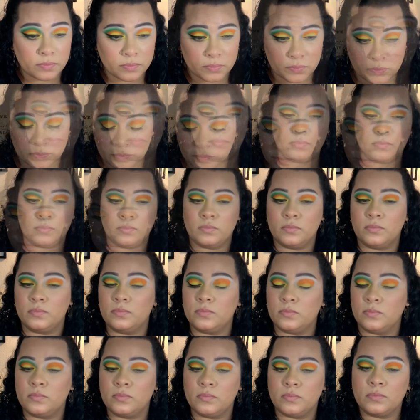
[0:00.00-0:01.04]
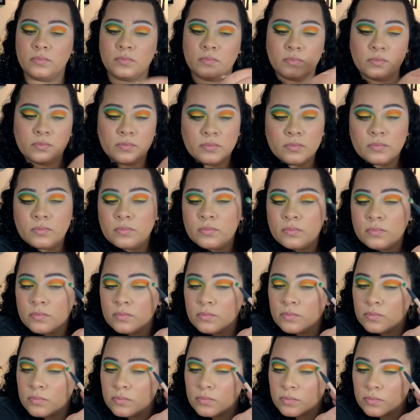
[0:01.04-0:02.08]
So yeah, I'm just gonna blend
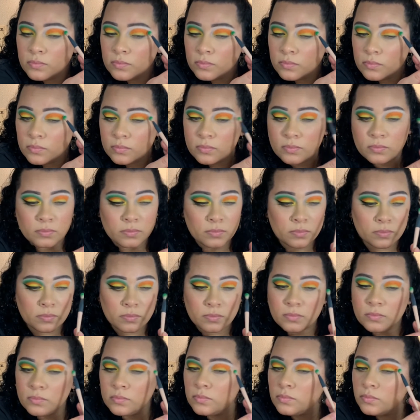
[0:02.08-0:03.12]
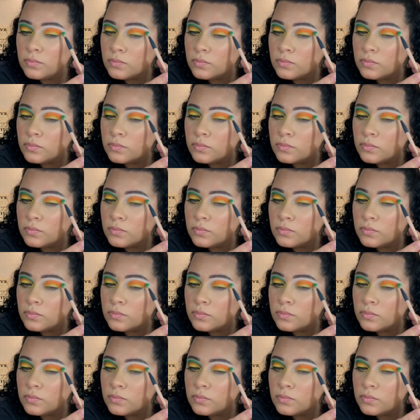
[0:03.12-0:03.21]
away guys.